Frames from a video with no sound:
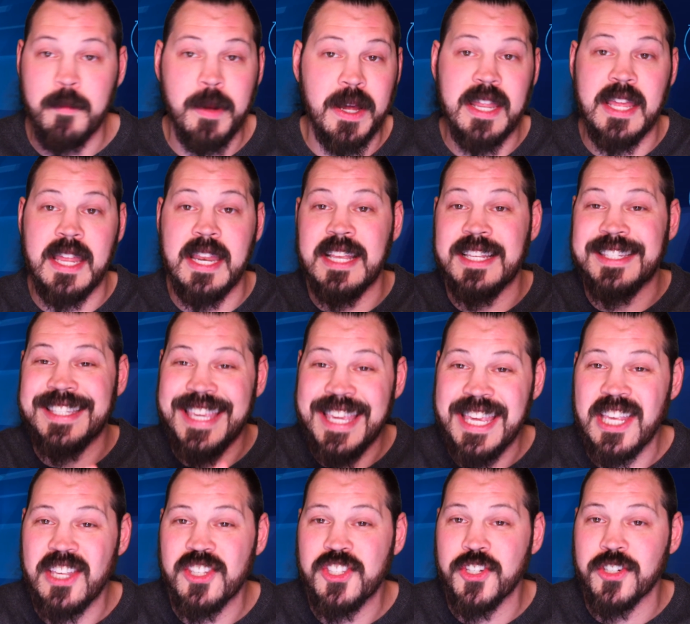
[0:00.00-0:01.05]
but it is
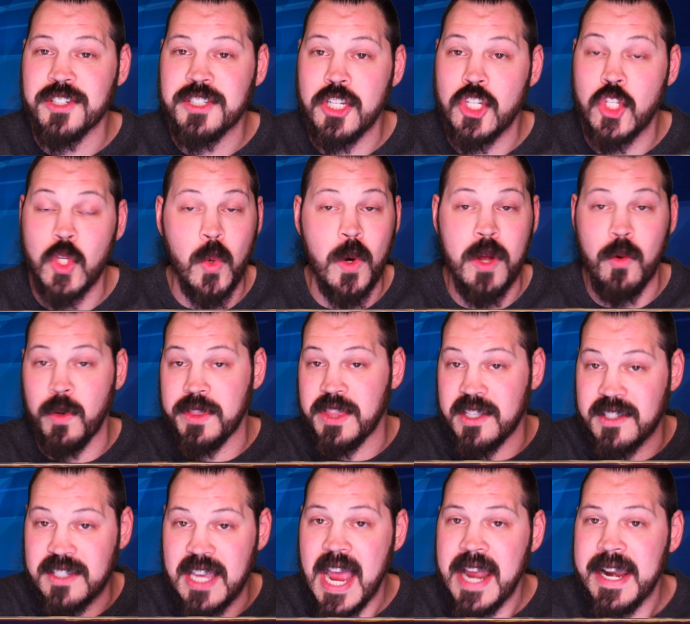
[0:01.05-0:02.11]
easier to do it with the
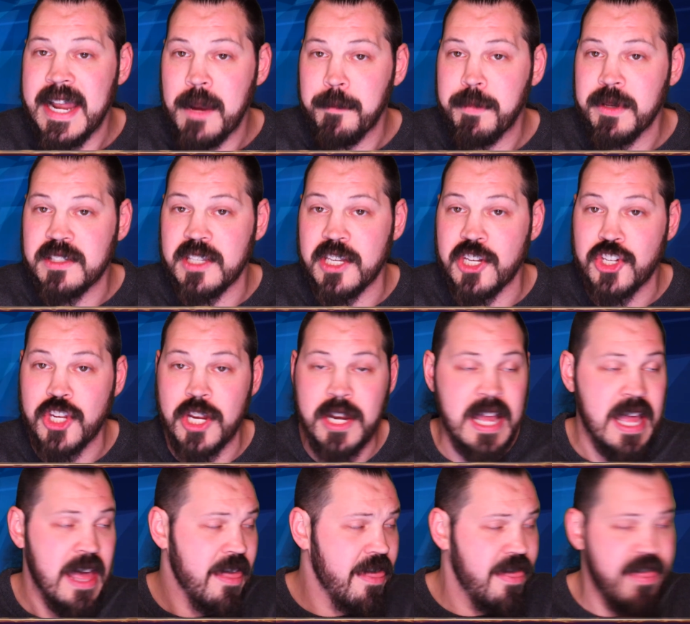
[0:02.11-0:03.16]
tight end position
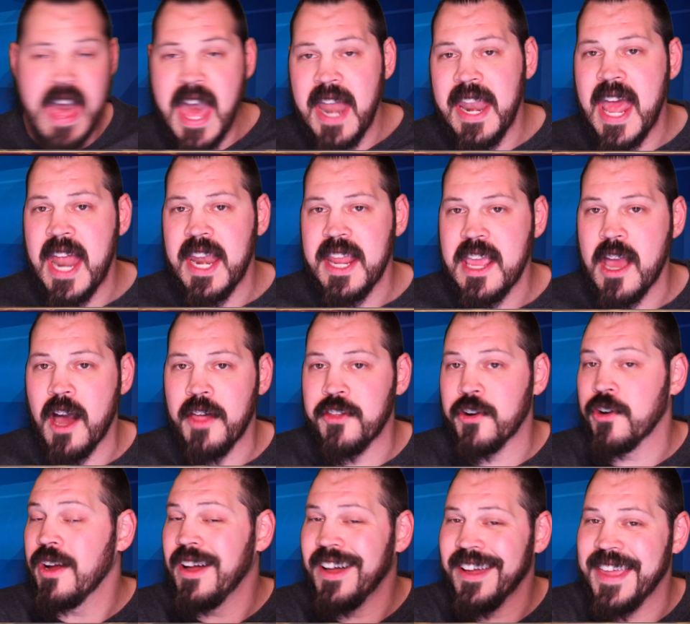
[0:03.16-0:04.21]
than any
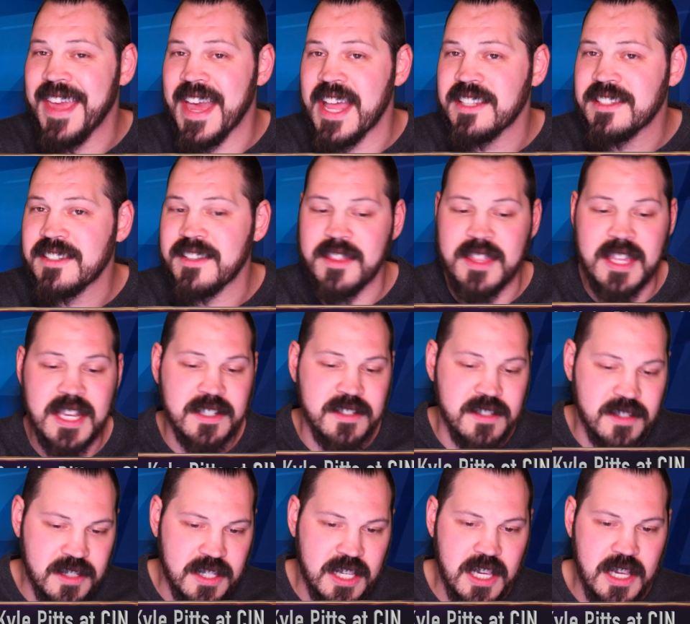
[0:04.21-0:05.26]
other against
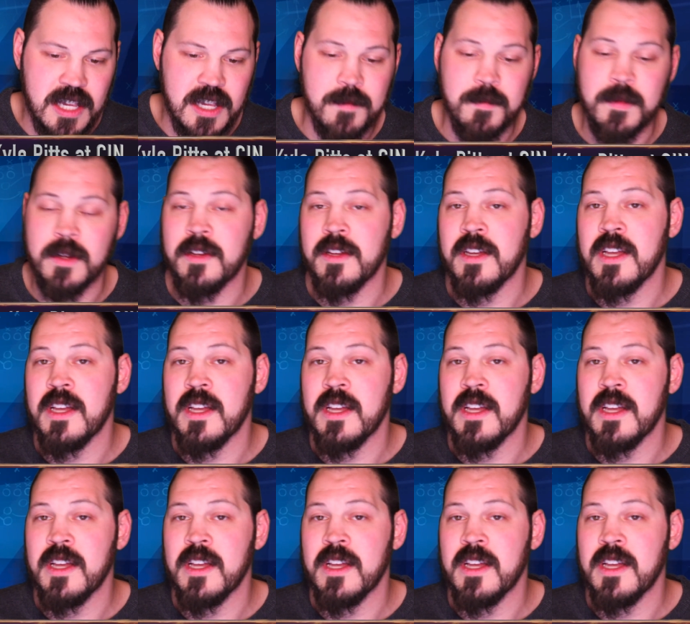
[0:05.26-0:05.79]
this team.